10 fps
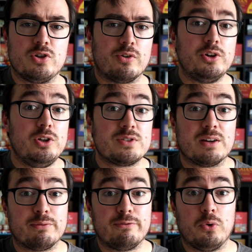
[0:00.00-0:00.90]
and you're only
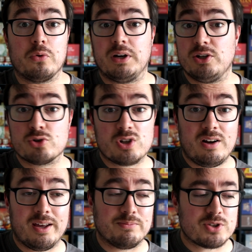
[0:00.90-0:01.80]
using four each
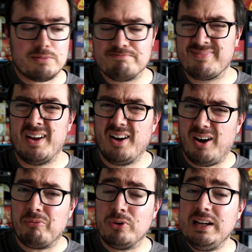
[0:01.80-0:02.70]
time, so
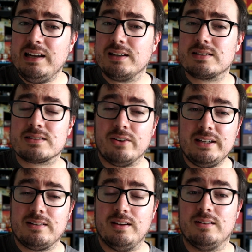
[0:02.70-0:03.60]
I'm really
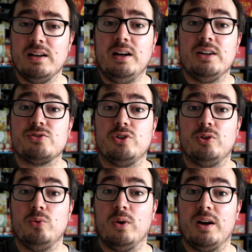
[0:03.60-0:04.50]
excited
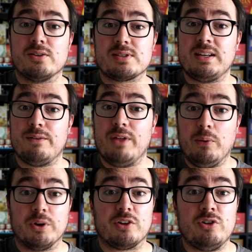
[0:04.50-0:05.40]
to uh, to give
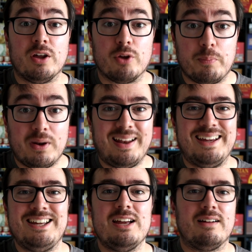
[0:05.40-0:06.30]
that one another
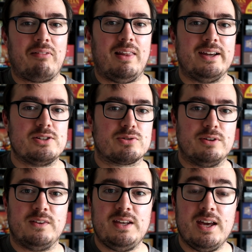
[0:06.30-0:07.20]
play later
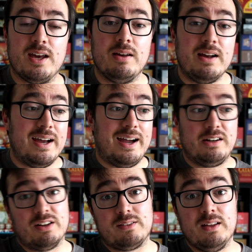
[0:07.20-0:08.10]
in the year,
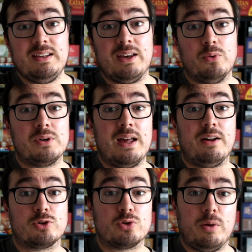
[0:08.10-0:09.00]
and I think it will get
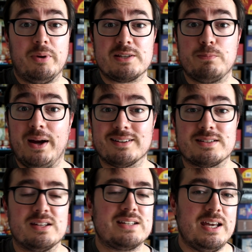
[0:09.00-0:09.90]
Akropolis back
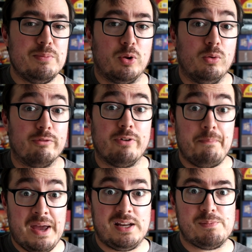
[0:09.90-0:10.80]
to the table for
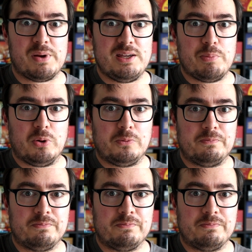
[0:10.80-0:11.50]
many people.